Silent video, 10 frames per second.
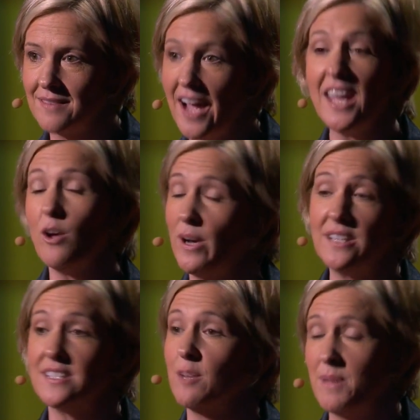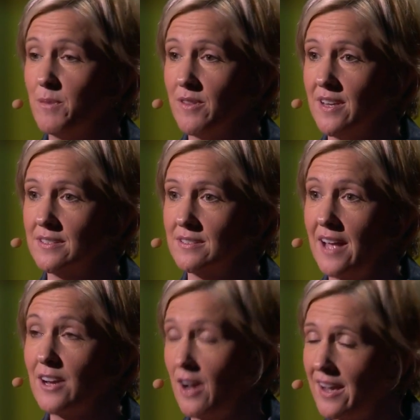I can't wait to tell people this.
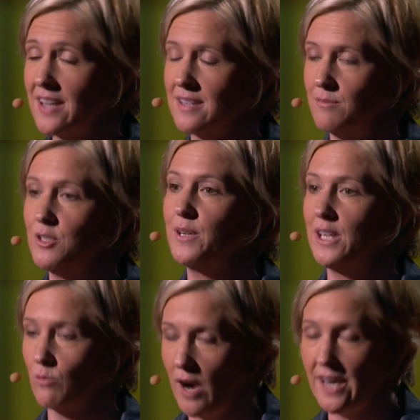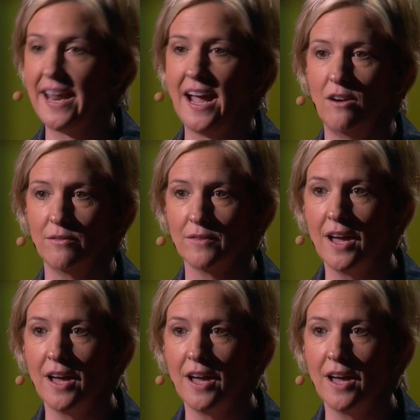I guess I'm doing it right now.